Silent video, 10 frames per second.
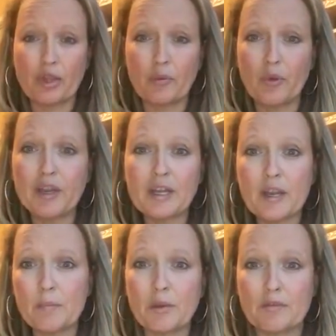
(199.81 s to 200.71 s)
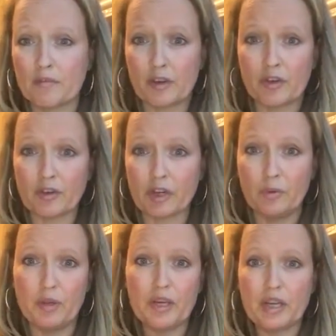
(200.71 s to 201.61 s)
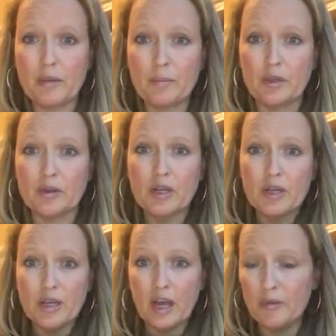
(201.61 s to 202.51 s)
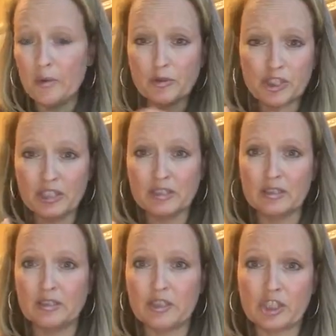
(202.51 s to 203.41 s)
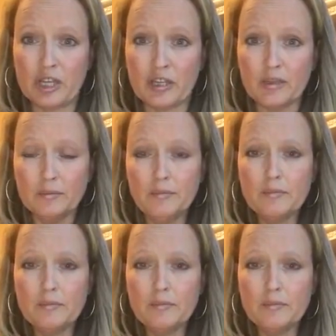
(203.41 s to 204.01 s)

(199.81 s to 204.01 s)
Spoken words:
They want to keep their vigor. They want to keep their emotions in check.